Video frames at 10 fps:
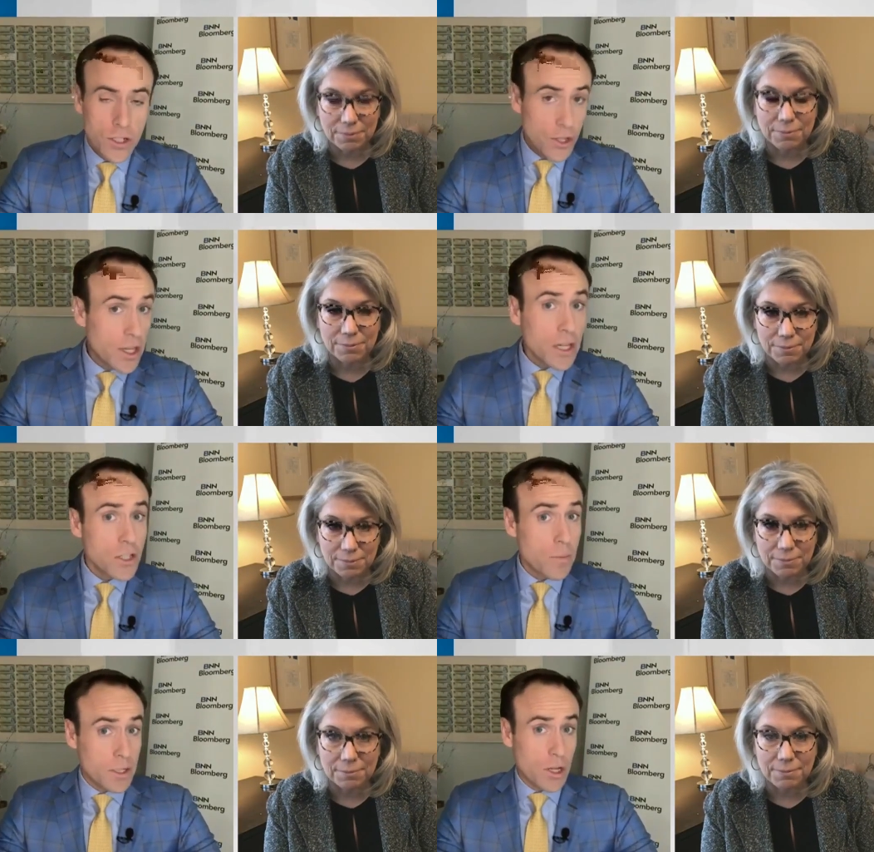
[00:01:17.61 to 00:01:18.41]
Speaker 1: Do you think
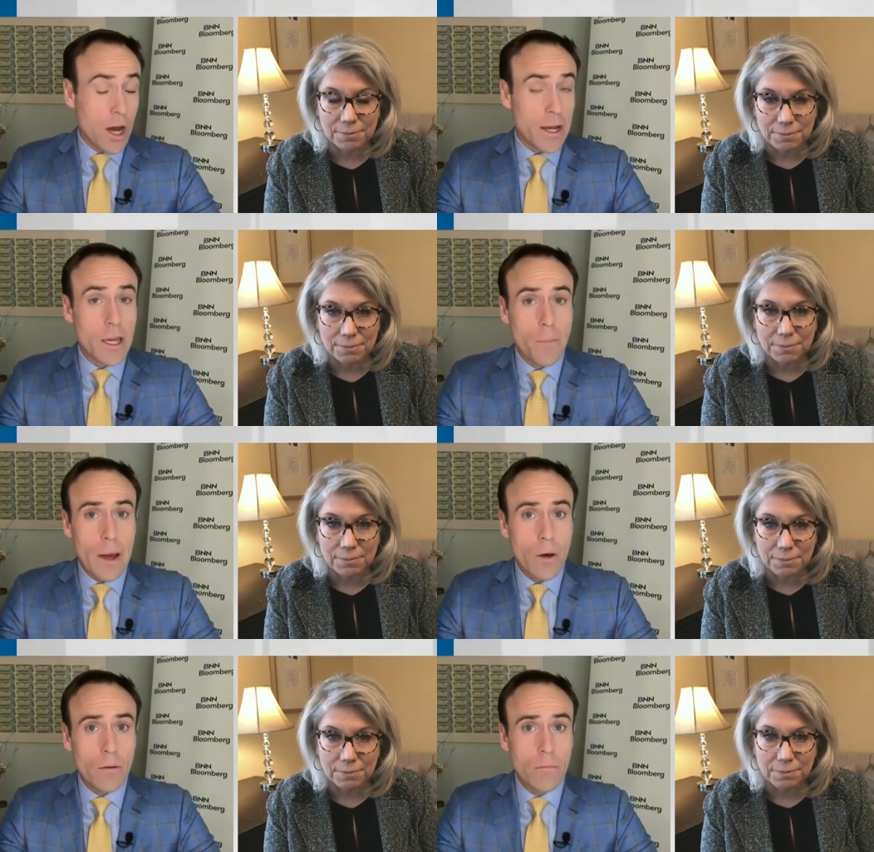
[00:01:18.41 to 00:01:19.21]
he's going to be talking
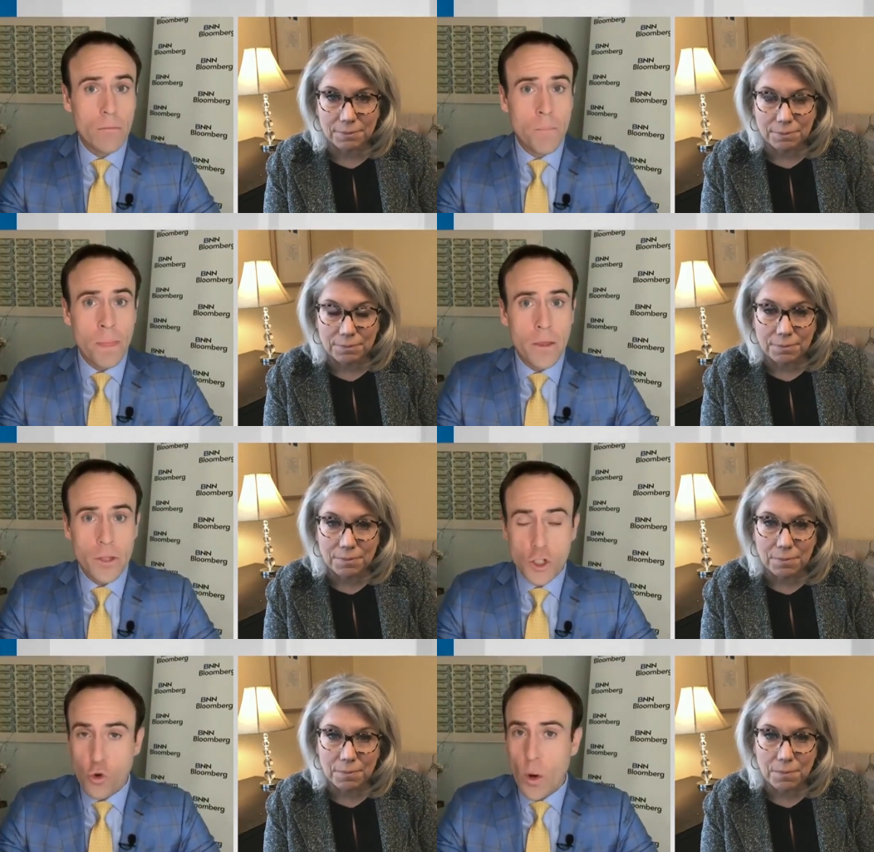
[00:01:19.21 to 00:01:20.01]
about
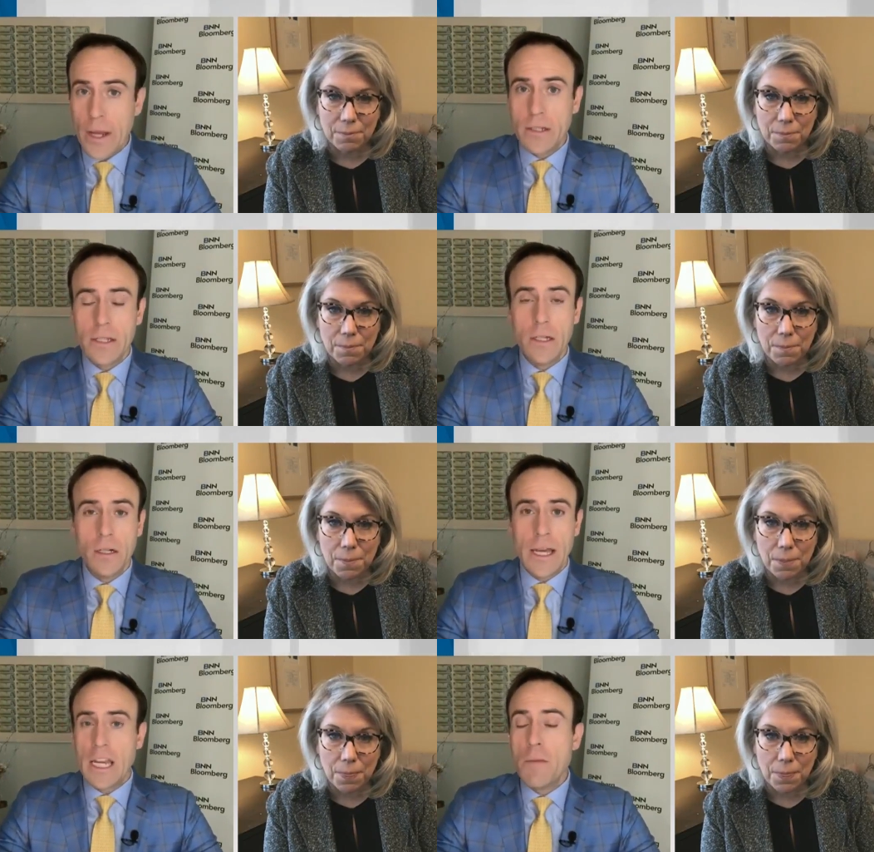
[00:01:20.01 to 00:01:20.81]
the trade
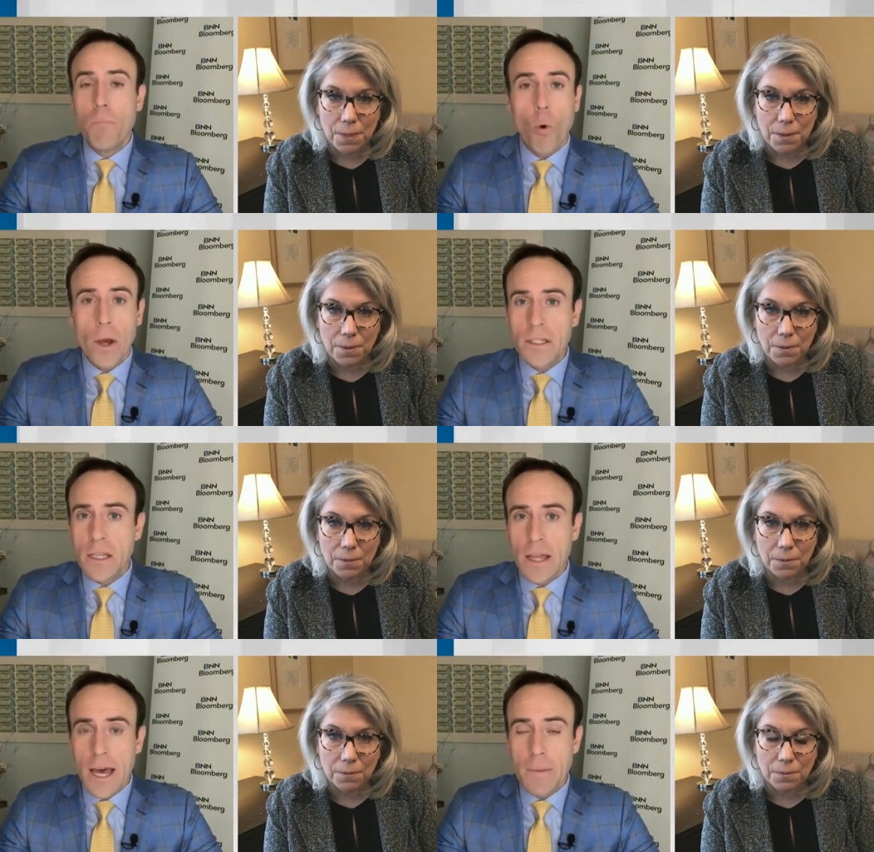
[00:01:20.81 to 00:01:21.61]
deal? Can he point
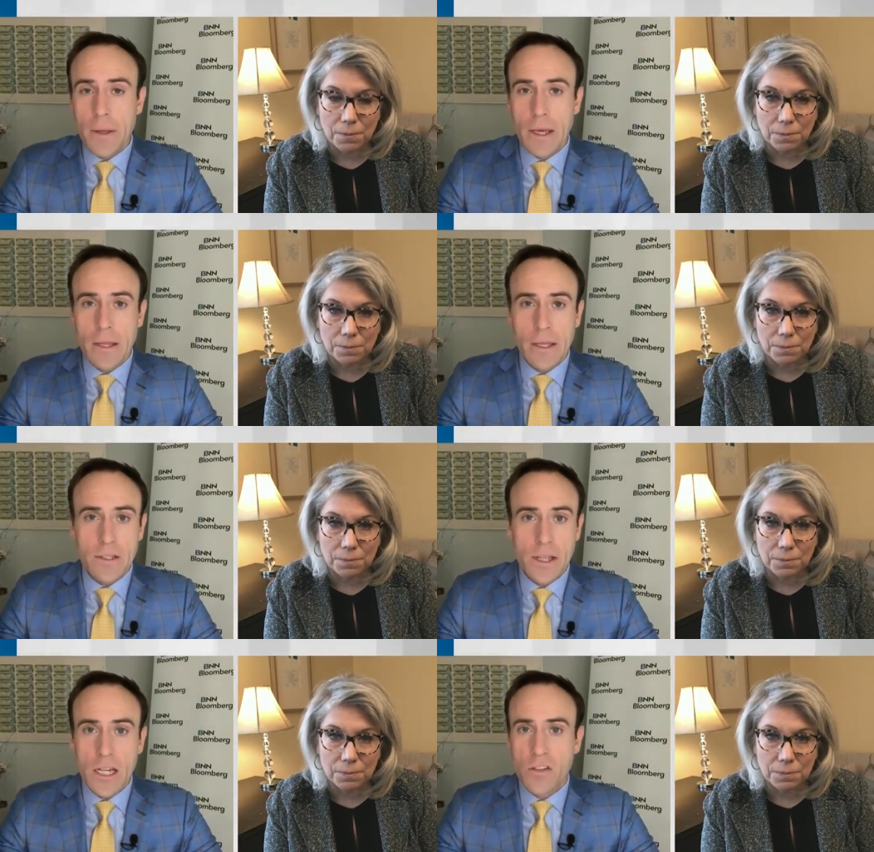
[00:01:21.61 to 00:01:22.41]
to that in
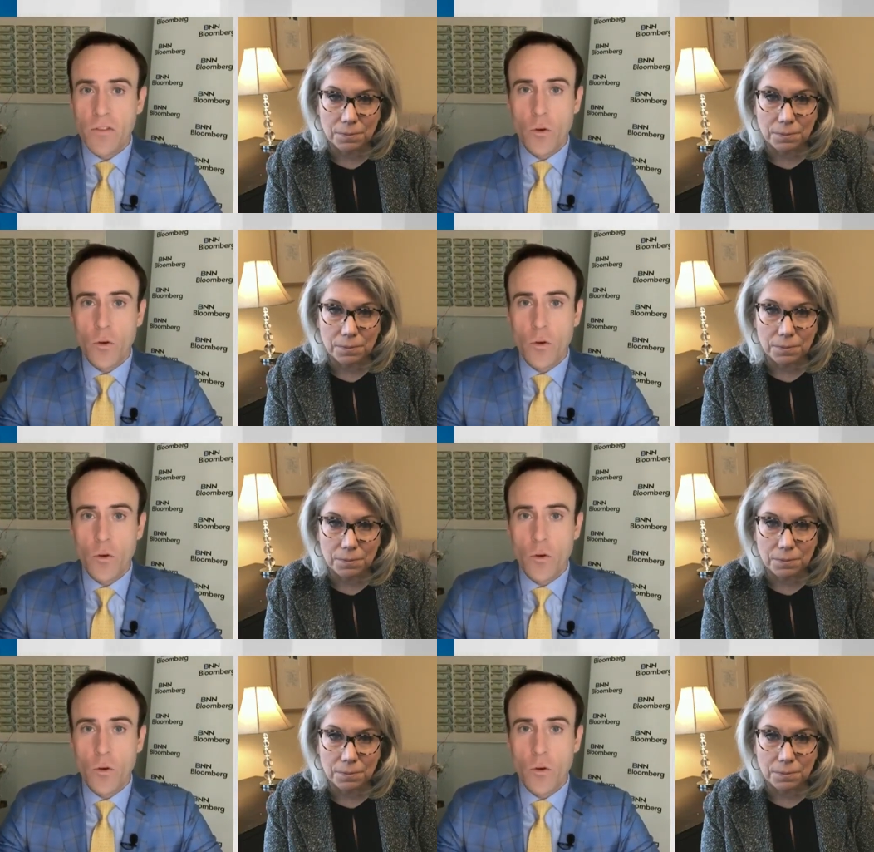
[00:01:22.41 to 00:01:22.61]
these next